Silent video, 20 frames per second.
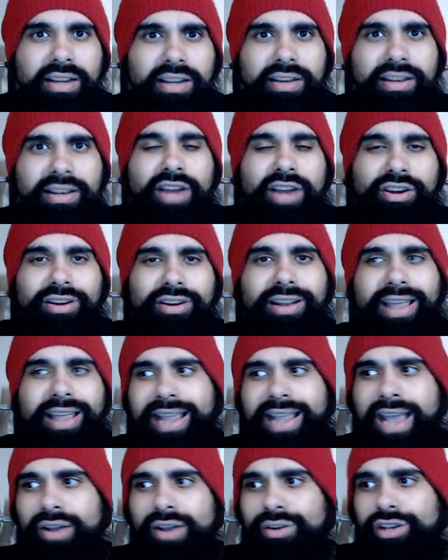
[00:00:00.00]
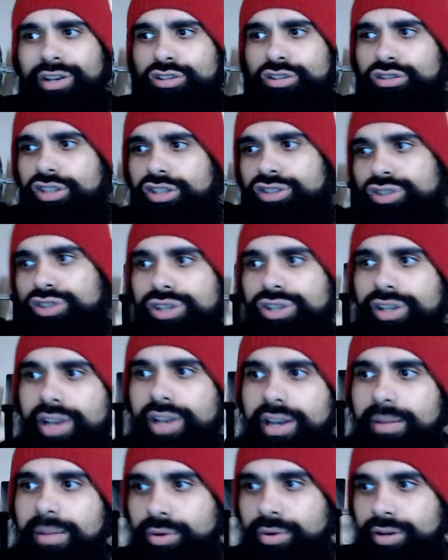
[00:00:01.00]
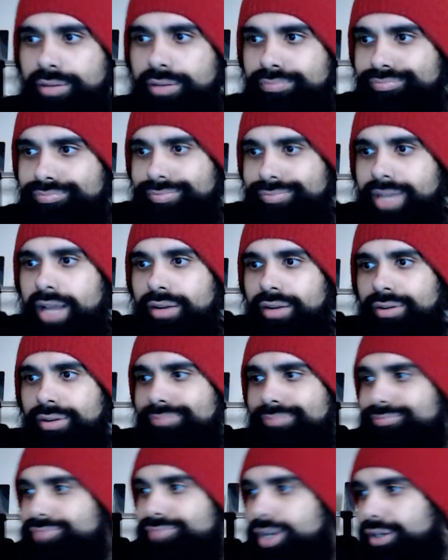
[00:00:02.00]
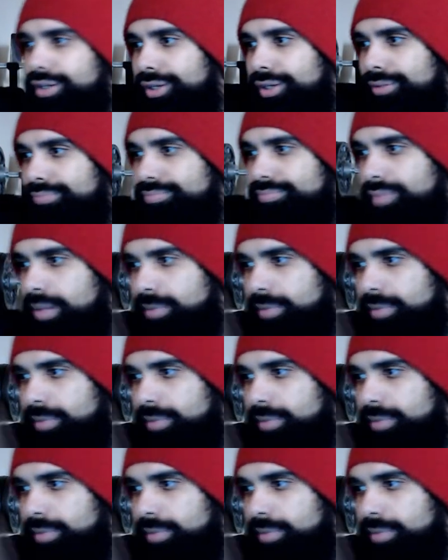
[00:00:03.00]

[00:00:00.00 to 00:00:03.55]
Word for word: now you're like, I don't need to treat you good anymore. I don't even, fuck you. Let me throw